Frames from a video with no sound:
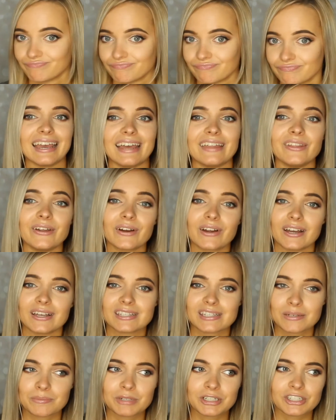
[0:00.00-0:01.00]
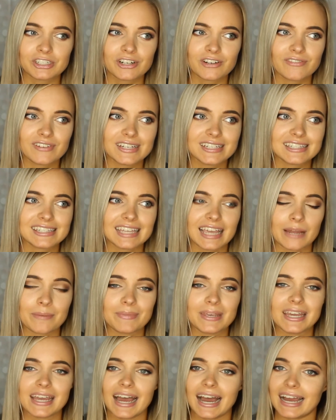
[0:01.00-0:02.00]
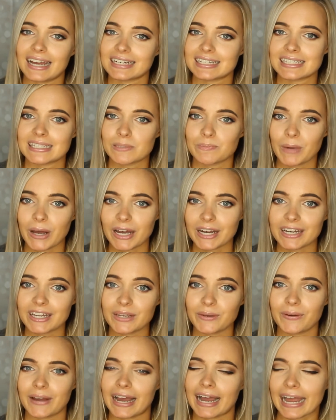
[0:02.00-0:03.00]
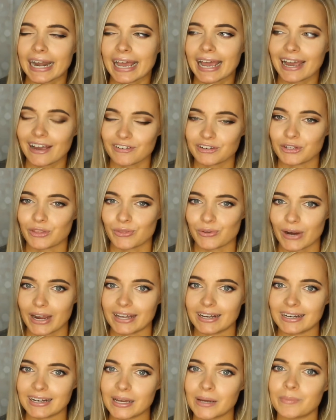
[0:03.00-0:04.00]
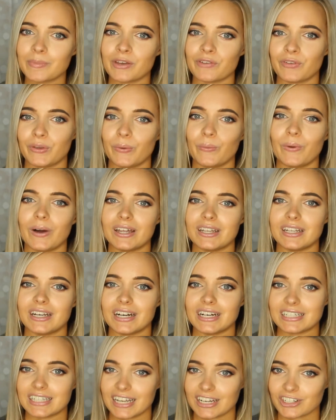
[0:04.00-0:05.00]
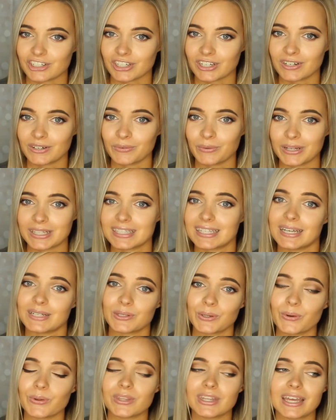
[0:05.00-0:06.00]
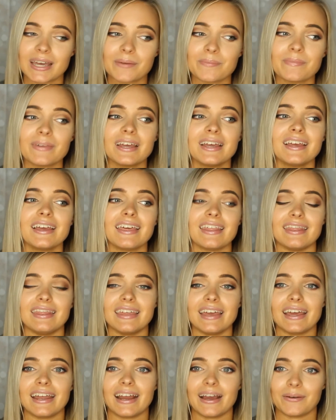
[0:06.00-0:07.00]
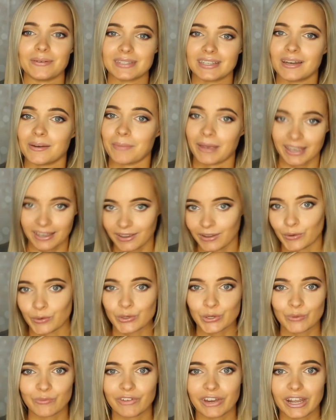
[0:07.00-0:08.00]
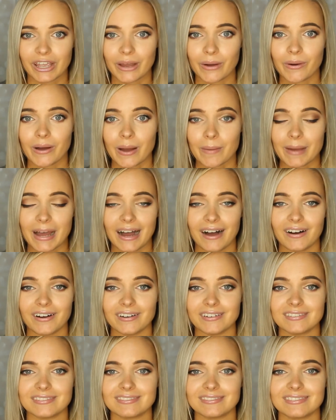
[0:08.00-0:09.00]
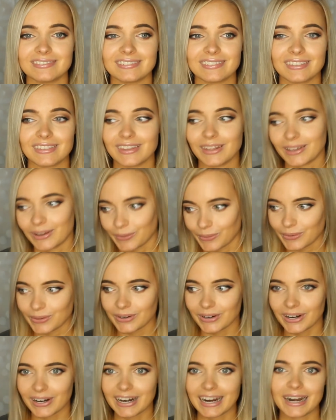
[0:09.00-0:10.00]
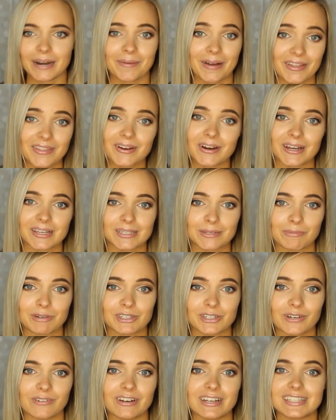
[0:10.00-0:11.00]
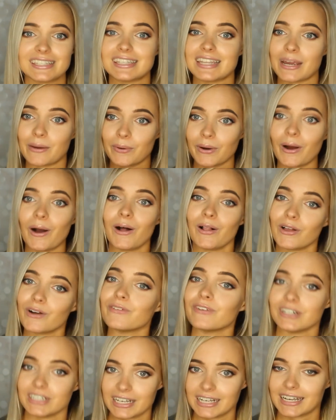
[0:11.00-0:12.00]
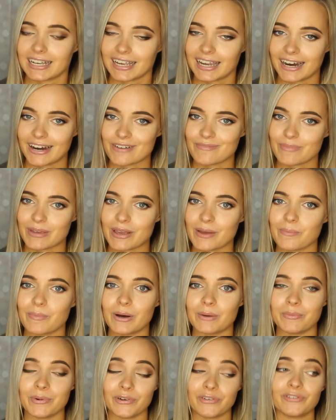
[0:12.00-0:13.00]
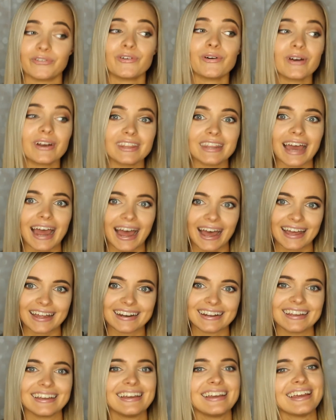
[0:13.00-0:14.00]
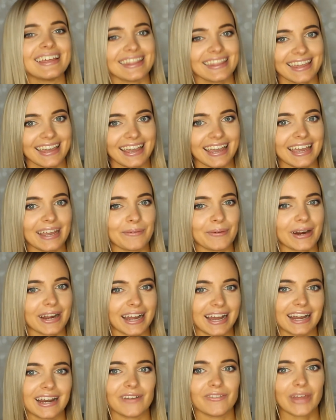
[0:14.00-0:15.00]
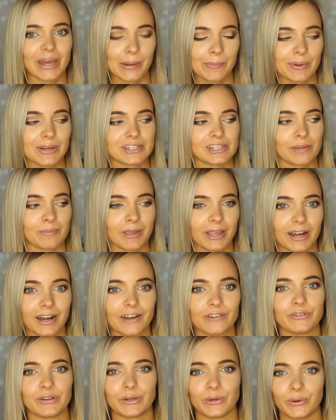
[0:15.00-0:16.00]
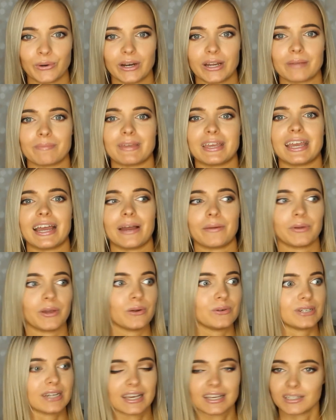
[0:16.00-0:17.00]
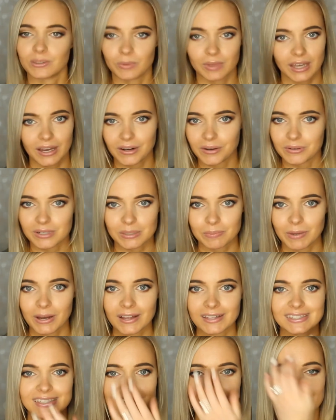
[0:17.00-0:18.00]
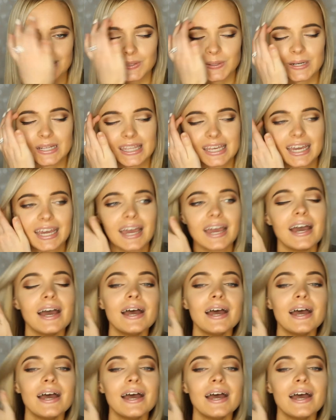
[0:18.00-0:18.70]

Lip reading: And their customer service can be kind of spotty. You kind of have to threaten them if you want their attention. Once I told them that I was going to make a YouTube video about the Ooler and about their customer service, they were all over taking care of me. But before that, they were kind of like pushing me off, ignoring me. I'd go days without a response, that sort of thing.